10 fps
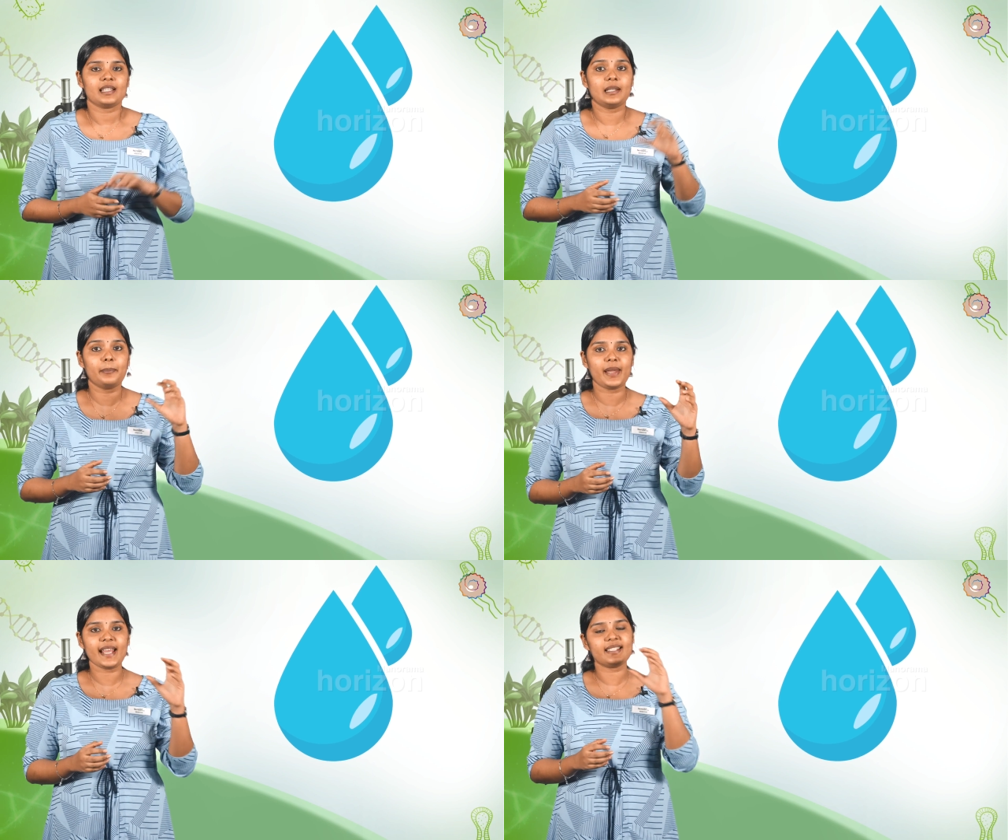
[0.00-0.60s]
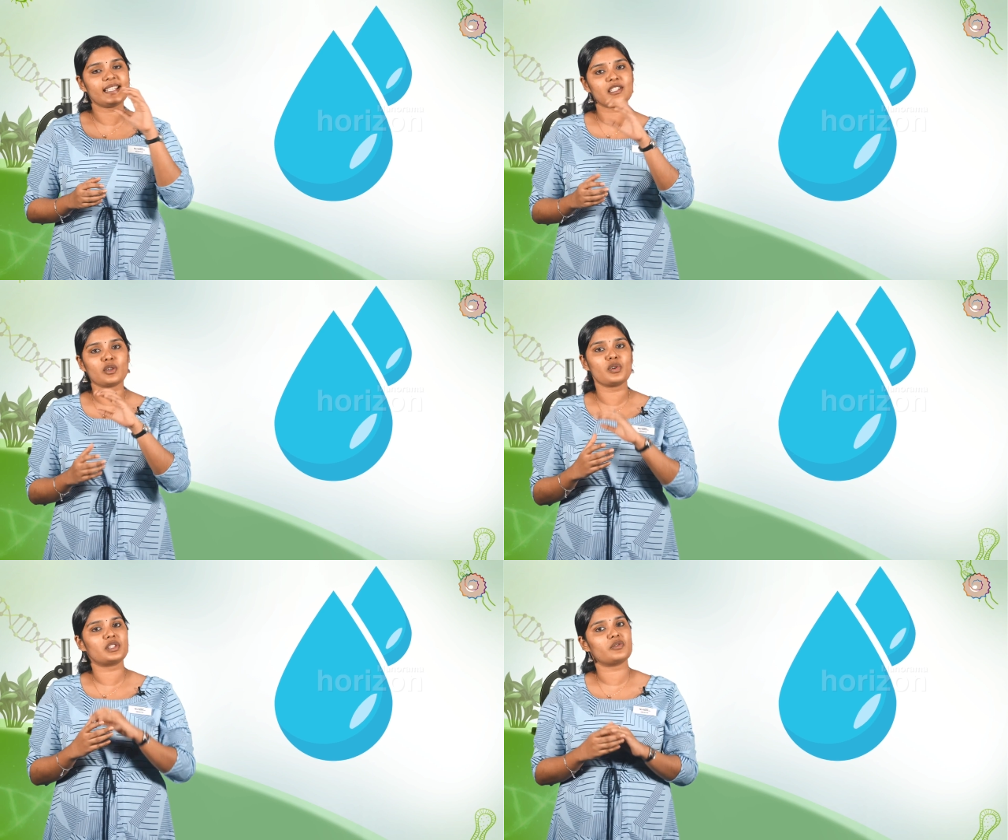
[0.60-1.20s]
The basic
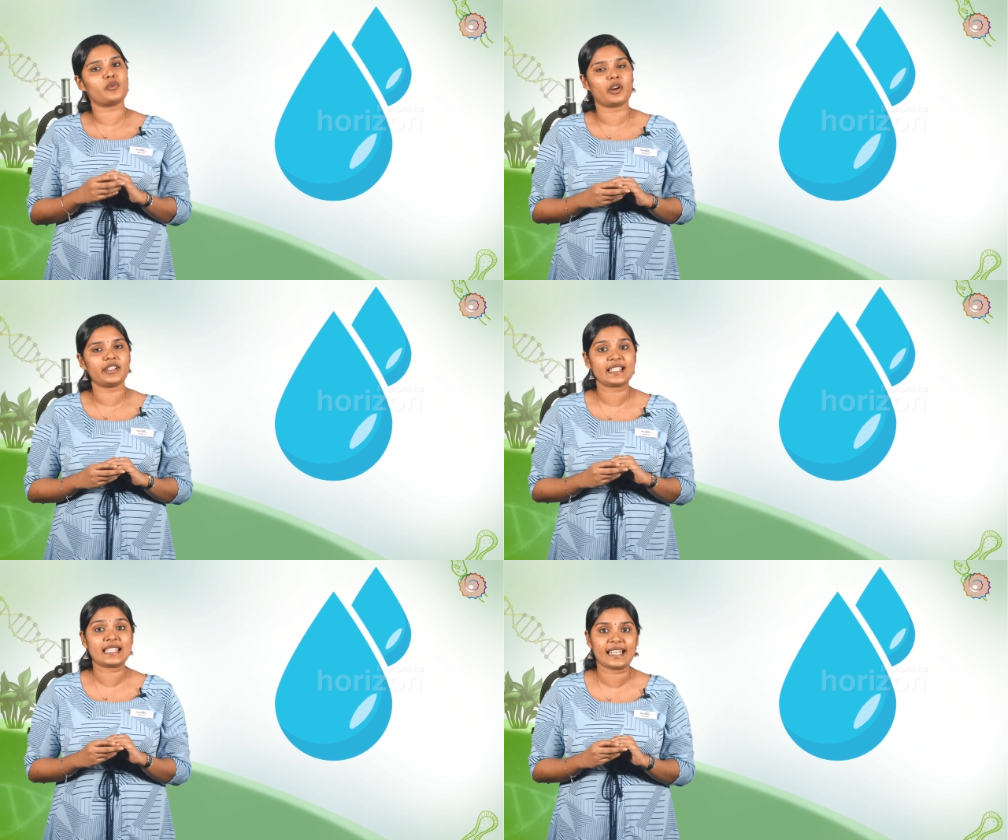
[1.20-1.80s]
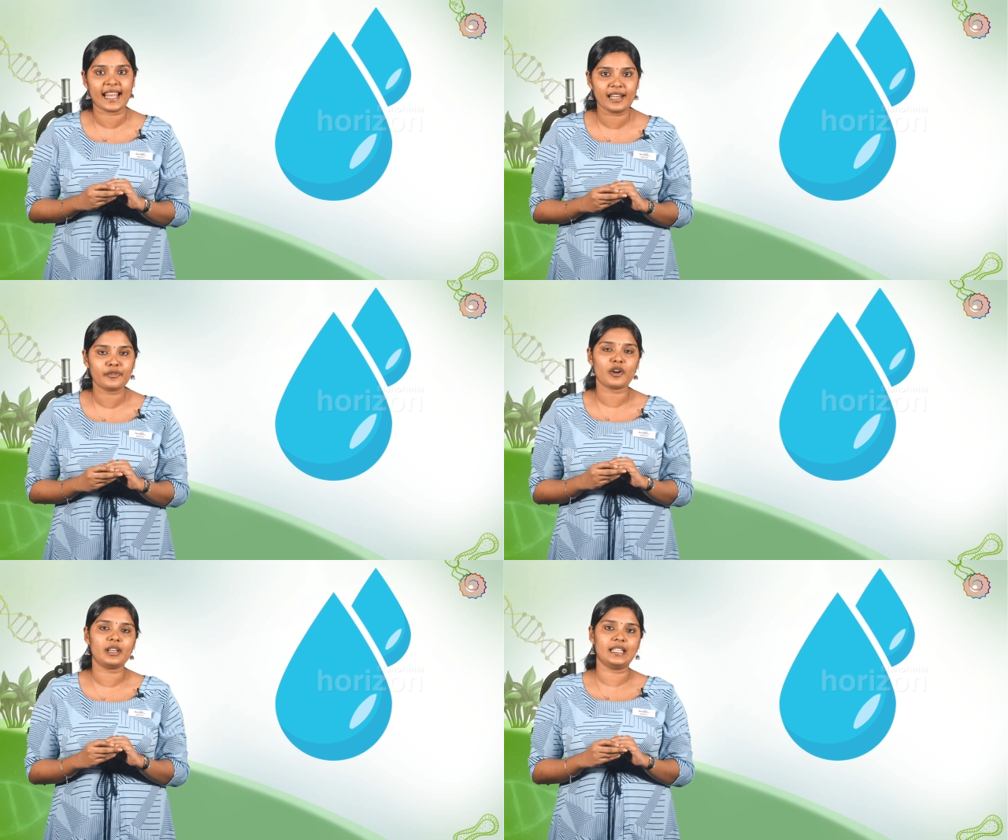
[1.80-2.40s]
source of water is
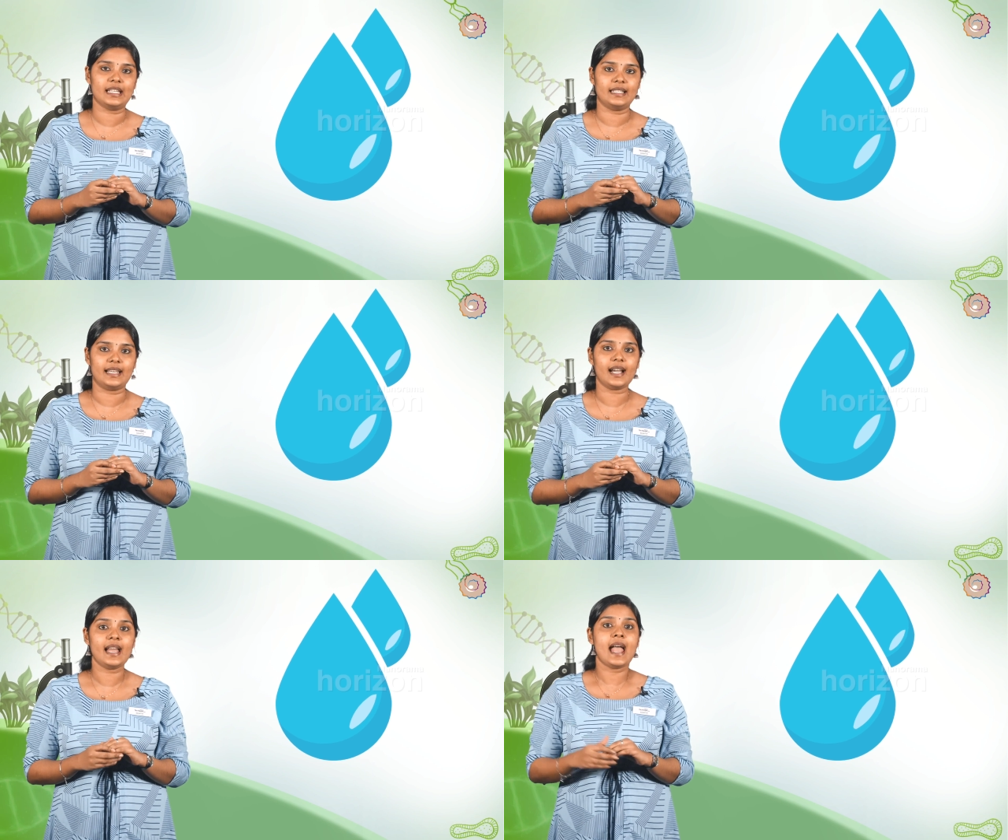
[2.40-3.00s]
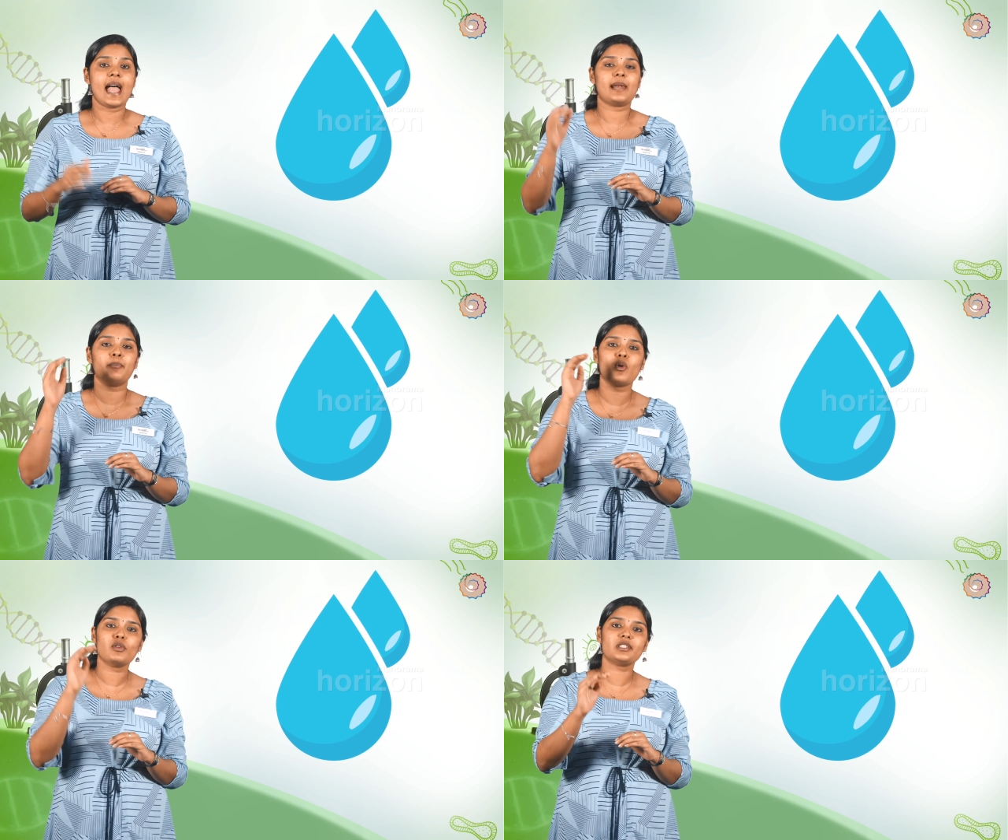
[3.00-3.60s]
rainfall in India,
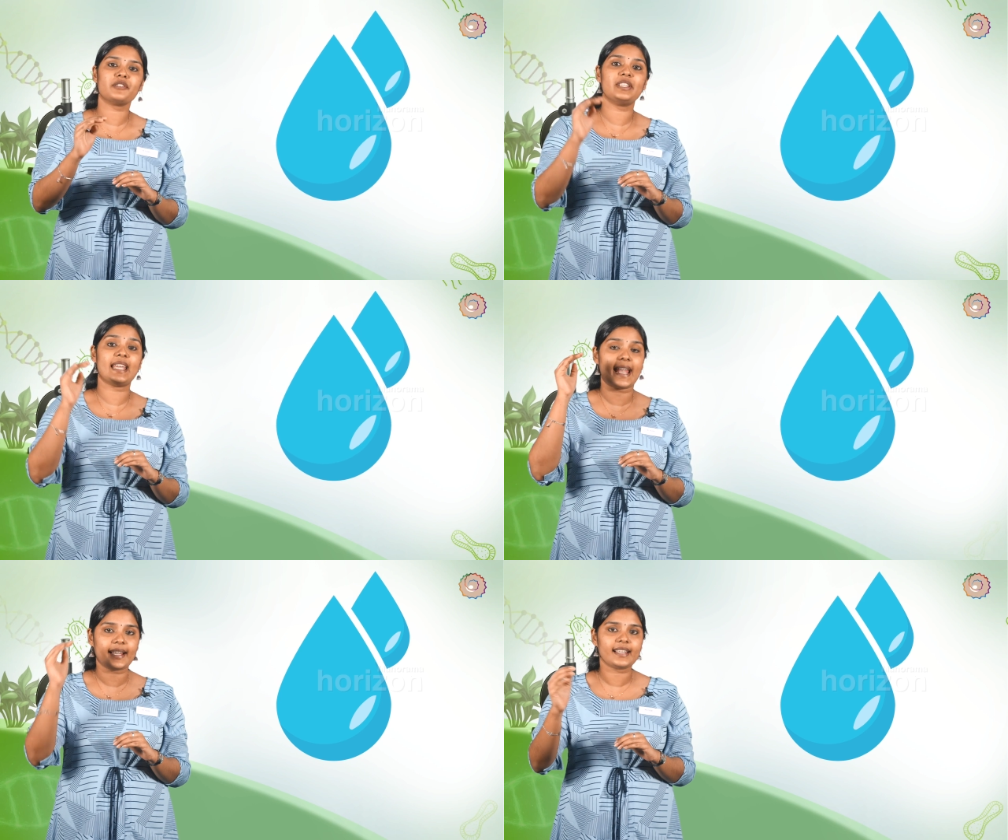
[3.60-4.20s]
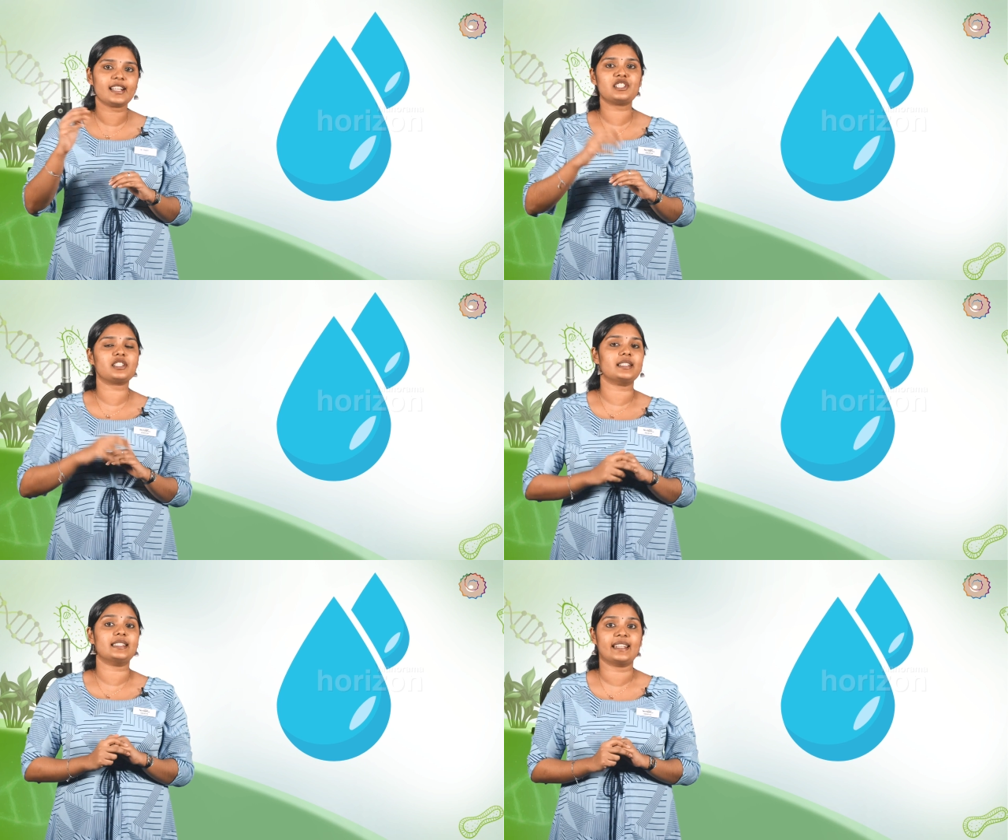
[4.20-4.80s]
and most of the
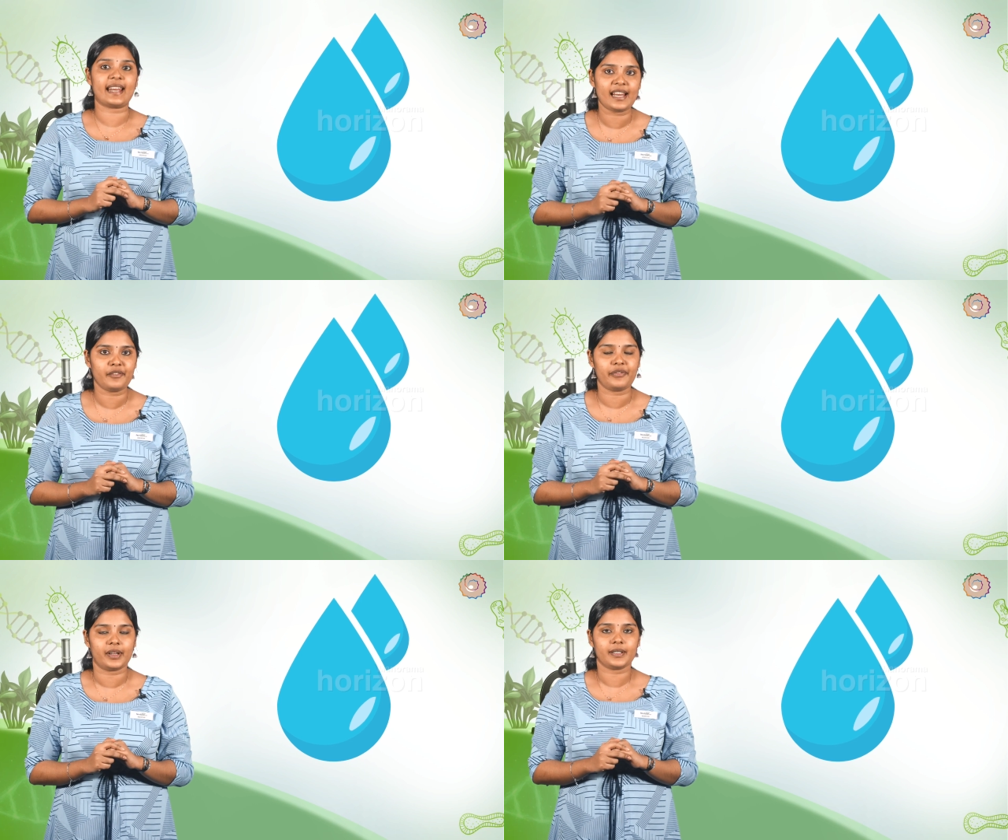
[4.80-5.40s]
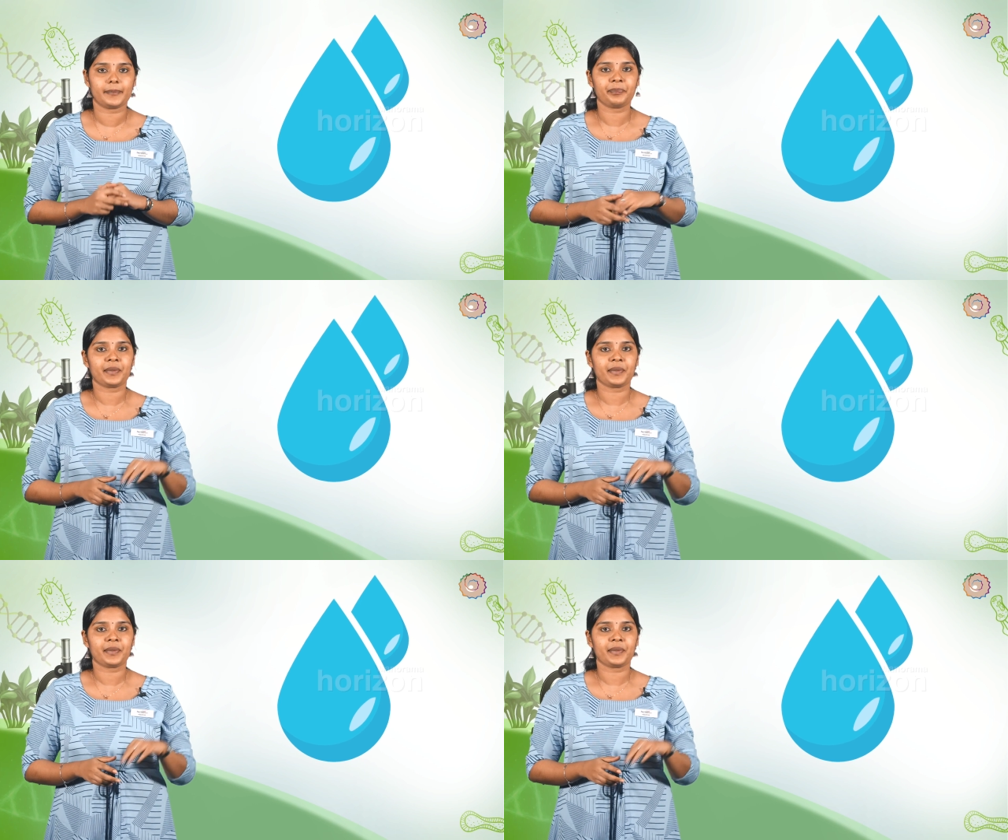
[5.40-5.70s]
agriculture is rain-fed.